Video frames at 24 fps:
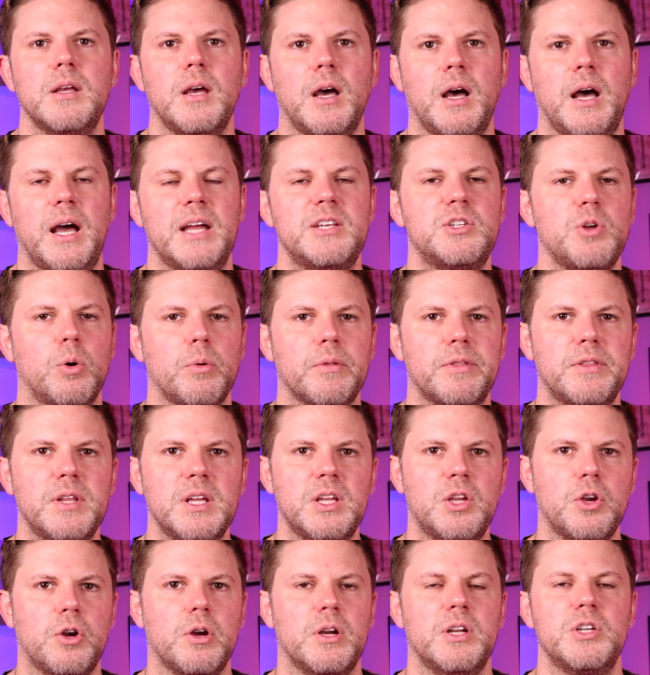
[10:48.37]
I don't
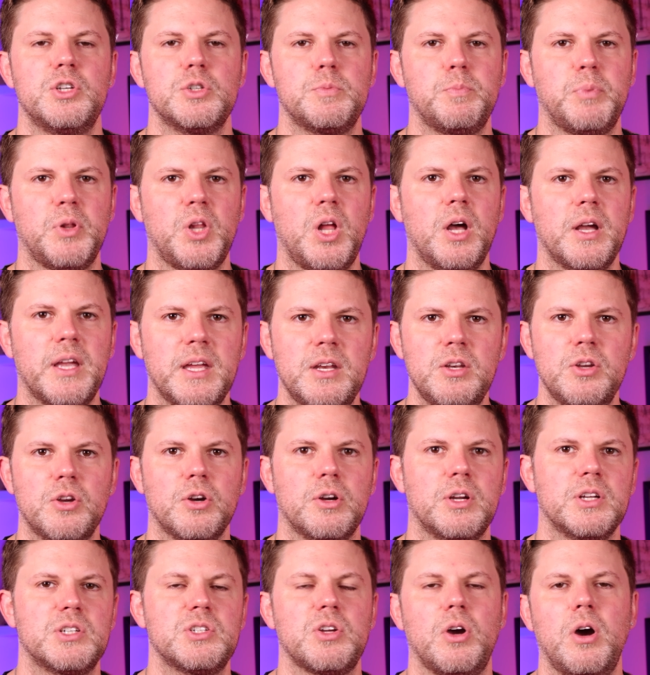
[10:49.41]
think you're going to just plug in
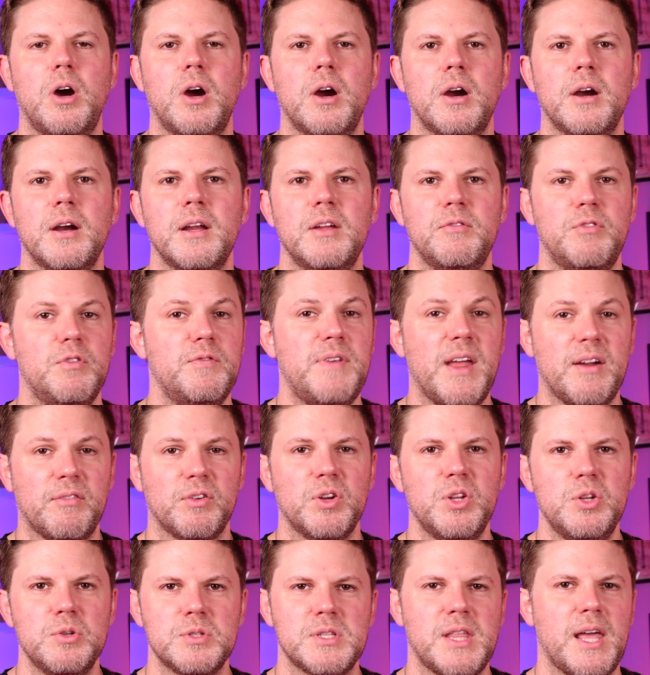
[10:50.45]
your guitar if you've
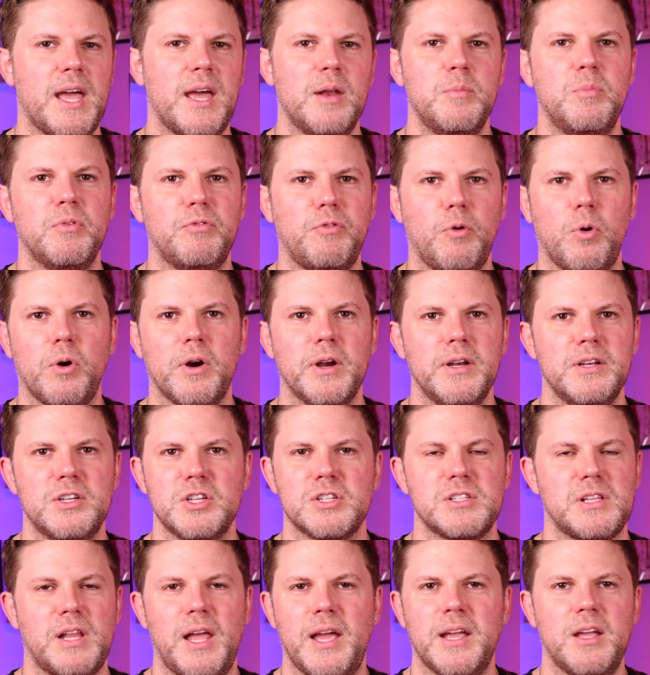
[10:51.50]
never used the head before and
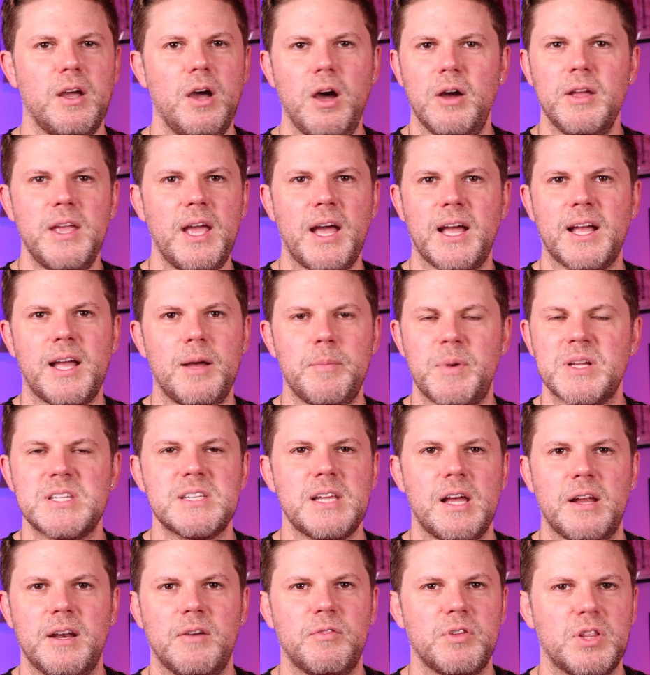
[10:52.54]
just like, oh yeah, I got my
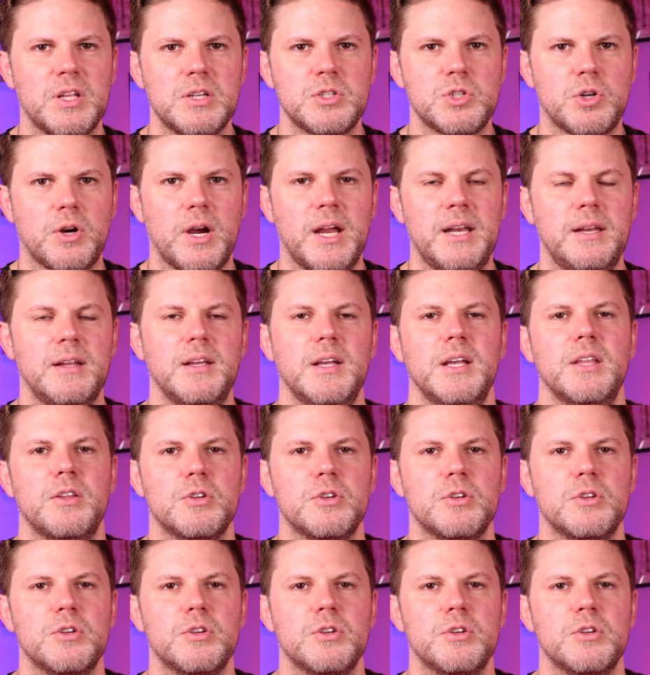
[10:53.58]
sound, everything's great.